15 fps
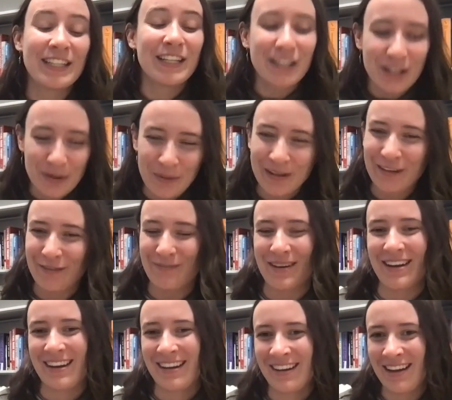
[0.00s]
Until one of
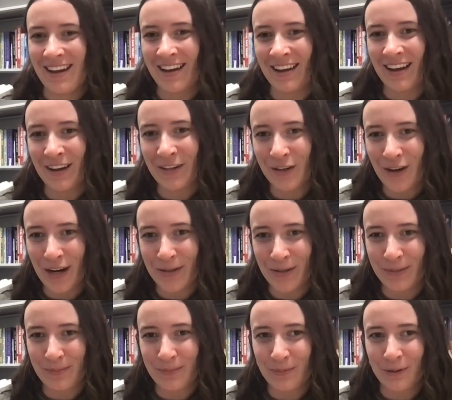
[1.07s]
my
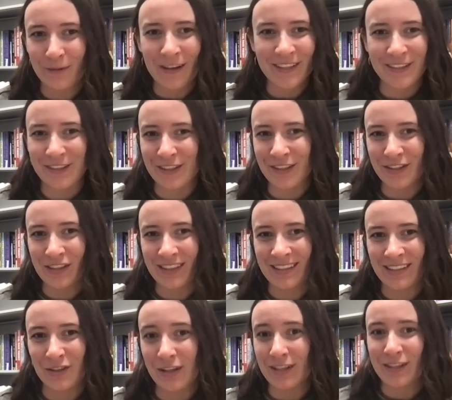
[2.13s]
undergraduate professors
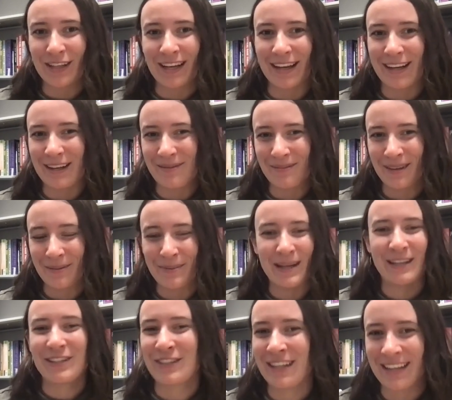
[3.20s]
just suggested I get a
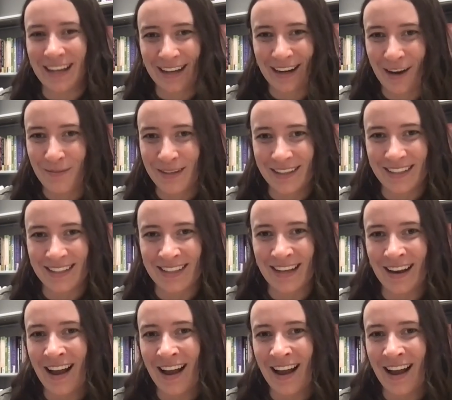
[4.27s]
PhD in economics.